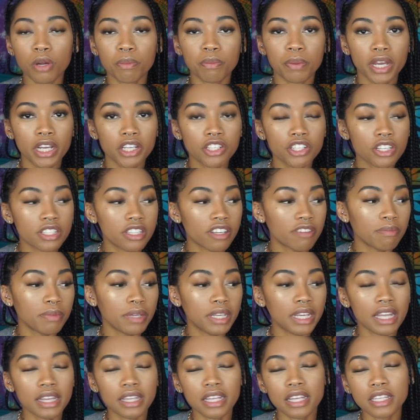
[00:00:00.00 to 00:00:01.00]
pictures of
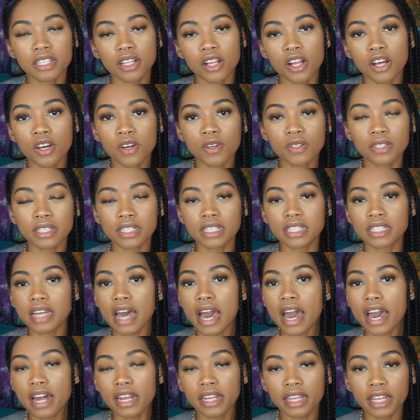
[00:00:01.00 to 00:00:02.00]
me in these clothes and
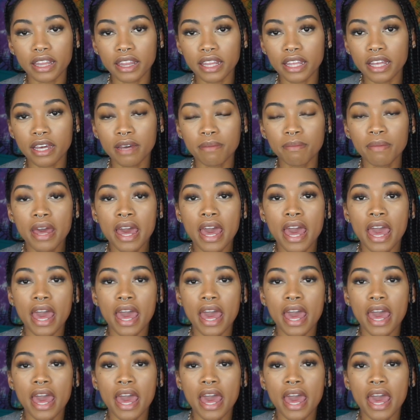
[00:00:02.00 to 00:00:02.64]
styling them.